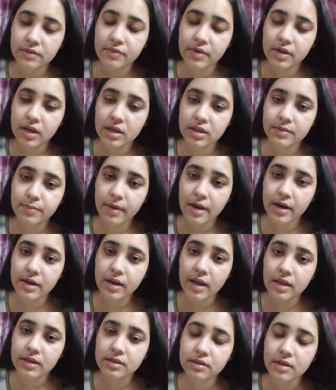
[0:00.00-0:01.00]
we can spell it
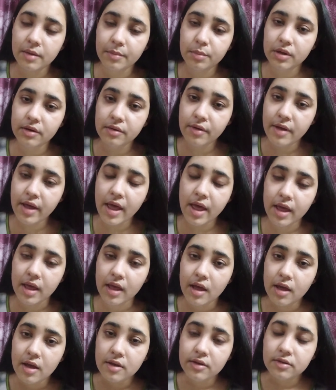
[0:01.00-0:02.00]
as W-A.